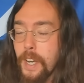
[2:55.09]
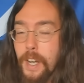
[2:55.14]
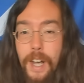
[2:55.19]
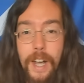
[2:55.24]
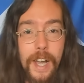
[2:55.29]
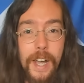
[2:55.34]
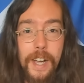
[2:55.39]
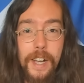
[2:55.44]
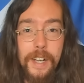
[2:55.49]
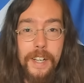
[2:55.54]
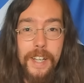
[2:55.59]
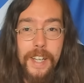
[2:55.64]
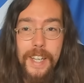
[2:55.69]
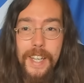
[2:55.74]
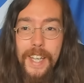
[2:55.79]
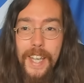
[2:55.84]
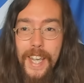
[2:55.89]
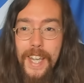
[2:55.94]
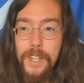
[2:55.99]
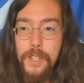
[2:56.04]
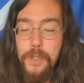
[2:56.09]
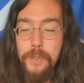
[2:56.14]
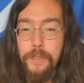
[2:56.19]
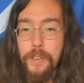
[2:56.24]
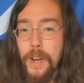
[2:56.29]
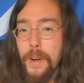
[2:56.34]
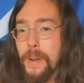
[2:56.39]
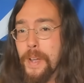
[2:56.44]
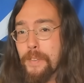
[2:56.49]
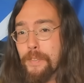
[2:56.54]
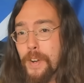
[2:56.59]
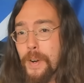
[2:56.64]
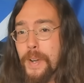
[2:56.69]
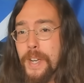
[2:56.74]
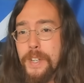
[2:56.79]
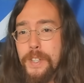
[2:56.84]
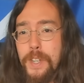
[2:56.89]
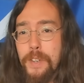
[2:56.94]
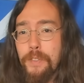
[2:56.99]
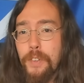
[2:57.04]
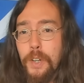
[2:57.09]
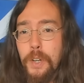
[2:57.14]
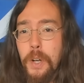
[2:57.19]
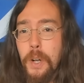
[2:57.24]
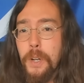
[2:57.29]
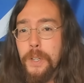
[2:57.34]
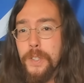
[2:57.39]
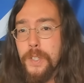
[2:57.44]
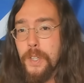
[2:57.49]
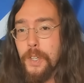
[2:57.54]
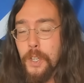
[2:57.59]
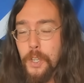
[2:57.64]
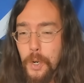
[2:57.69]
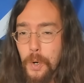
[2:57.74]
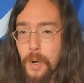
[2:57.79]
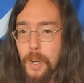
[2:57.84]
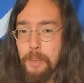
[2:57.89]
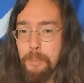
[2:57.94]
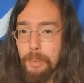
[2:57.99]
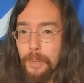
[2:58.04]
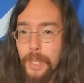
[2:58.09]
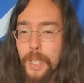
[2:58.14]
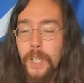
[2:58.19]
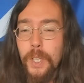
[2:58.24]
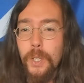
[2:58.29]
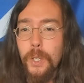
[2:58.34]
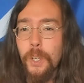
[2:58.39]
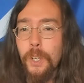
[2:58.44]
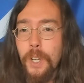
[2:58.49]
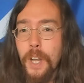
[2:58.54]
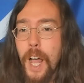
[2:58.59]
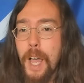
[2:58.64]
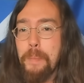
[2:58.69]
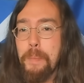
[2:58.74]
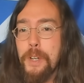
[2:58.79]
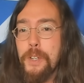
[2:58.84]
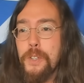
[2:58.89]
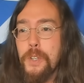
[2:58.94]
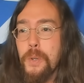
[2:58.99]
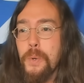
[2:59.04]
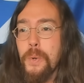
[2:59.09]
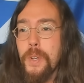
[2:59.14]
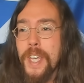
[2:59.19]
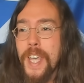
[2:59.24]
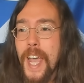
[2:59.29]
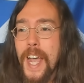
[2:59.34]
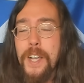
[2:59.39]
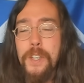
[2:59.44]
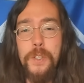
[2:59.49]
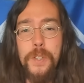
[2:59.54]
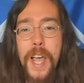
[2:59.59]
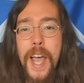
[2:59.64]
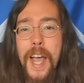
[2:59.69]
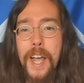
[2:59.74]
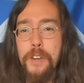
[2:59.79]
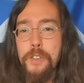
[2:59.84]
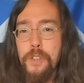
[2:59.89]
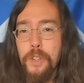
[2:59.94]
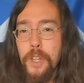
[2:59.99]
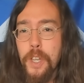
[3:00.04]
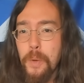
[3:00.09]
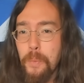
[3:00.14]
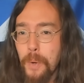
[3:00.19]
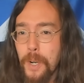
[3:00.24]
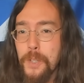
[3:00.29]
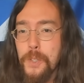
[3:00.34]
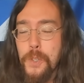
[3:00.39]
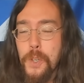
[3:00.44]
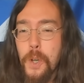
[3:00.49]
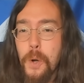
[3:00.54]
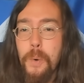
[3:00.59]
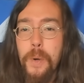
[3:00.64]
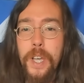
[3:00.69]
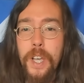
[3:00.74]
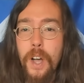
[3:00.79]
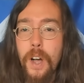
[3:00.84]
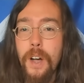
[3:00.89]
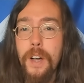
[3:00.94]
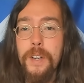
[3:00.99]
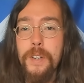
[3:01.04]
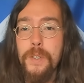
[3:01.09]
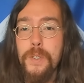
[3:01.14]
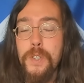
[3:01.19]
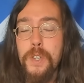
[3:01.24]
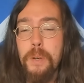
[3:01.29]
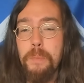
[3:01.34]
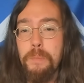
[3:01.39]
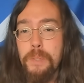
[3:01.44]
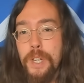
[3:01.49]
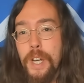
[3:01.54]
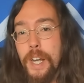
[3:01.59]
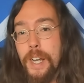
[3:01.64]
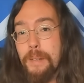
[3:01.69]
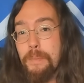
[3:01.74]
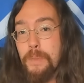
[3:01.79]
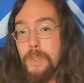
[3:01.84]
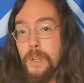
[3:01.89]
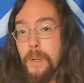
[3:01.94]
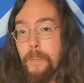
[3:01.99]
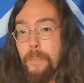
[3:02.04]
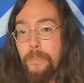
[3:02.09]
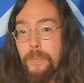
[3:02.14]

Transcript: Uh, it's very, very difficult in the current political climate to guess actually what's going on sometimes.